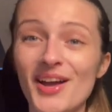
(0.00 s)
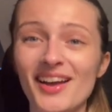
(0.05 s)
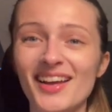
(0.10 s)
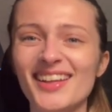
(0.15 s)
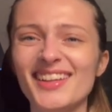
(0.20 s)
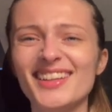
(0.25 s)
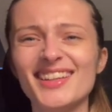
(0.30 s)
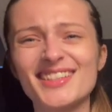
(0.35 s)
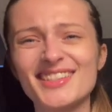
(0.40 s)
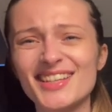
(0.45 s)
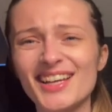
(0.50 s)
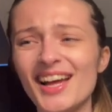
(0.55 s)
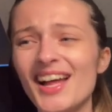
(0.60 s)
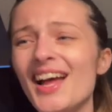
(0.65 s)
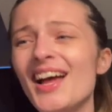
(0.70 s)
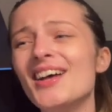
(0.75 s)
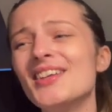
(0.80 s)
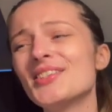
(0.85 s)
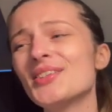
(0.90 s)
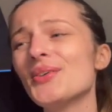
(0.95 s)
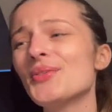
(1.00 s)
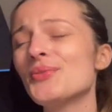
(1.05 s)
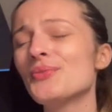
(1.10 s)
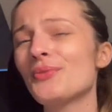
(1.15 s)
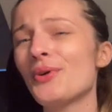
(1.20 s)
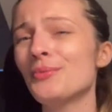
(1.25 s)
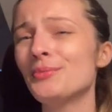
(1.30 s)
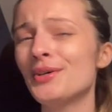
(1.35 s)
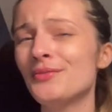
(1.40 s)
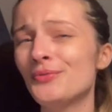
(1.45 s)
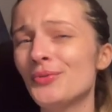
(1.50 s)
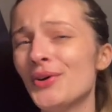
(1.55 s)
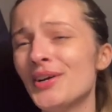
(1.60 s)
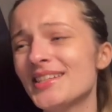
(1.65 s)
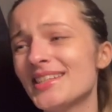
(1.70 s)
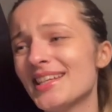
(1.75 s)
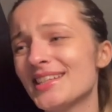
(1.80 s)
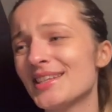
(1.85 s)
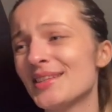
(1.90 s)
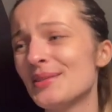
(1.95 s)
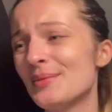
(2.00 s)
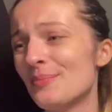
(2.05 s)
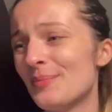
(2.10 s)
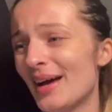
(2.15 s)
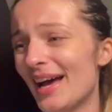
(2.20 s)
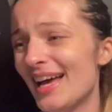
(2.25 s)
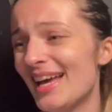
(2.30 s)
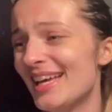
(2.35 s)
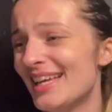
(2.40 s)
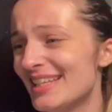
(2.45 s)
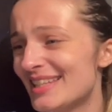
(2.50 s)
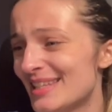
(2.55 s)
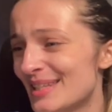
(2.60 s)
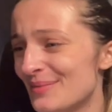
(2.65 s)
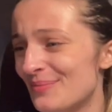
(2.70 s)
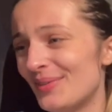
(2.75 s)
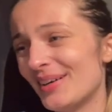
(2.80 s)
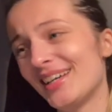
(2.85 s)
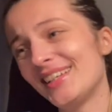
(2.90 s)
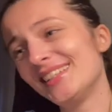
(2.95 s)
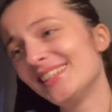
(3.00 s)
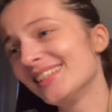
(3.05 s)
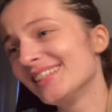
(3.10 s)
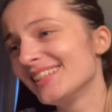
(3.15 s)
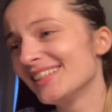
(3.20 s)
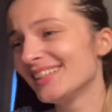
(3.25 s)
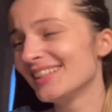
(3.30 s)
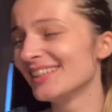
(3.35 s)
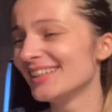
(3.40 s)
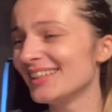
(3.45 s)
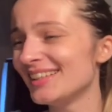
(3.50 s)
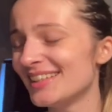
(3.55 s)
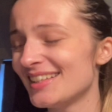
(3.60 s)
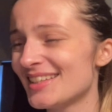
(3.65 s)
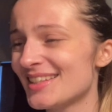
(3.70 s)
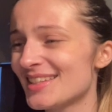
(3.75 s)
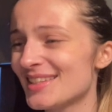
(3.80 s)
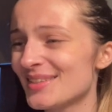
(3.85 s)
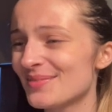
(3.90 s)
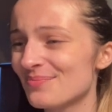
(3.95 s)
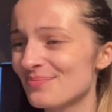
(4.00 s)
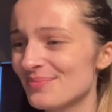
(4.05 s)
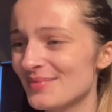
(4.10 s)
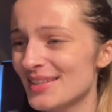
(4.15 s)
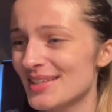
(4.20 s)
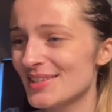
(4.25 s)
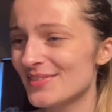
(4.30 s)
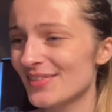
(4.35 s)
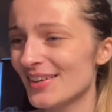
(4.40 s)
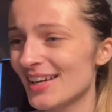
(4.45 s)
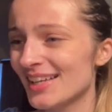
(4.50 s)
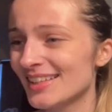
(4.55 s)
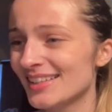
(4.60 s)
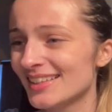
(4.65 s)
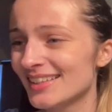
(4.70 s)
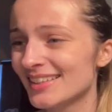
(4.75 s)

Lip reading: That's good. So the robot voice isn't the best, but it's fine.